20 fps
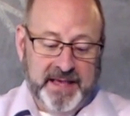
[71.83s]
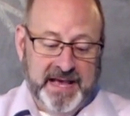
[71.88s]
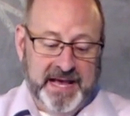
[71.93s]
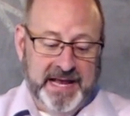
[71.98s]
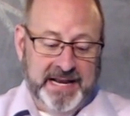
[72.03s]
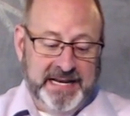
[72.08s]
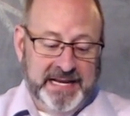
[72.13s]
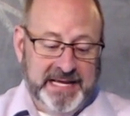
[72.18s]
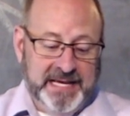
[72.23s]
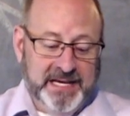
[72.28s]

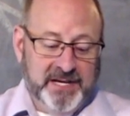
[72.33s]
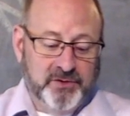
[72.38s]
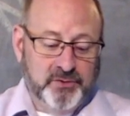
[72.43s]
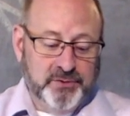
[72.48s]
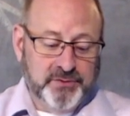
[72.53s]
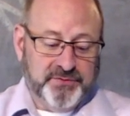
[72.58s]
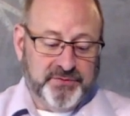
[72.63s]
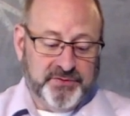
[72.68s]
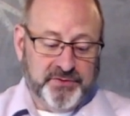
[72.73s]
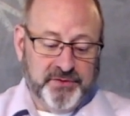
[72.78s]
And He
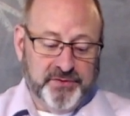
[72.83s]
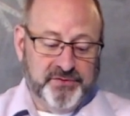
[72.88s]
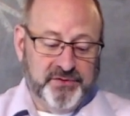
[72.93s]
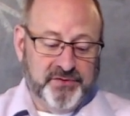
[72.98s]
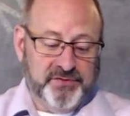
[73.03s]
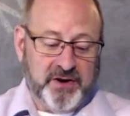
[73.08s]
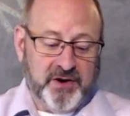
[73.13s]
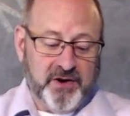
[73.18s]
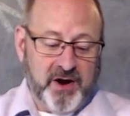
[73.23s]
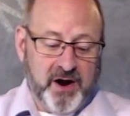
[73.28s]
who
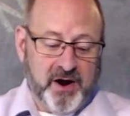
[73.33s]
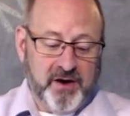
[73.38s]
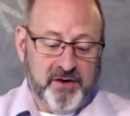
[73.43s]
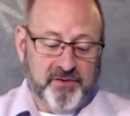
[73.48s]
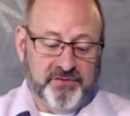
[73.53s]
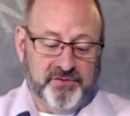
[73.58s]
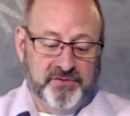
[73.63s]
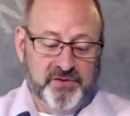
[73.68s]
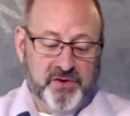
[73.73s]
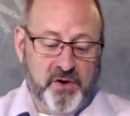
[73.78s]
searches our
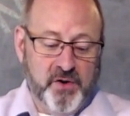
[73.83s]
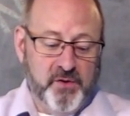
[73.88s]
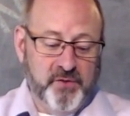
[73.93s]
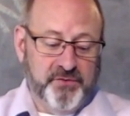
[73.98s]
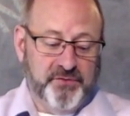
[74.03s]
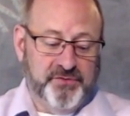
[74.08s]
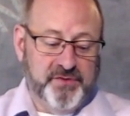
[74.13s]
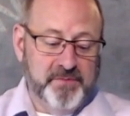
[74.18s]
hearts knows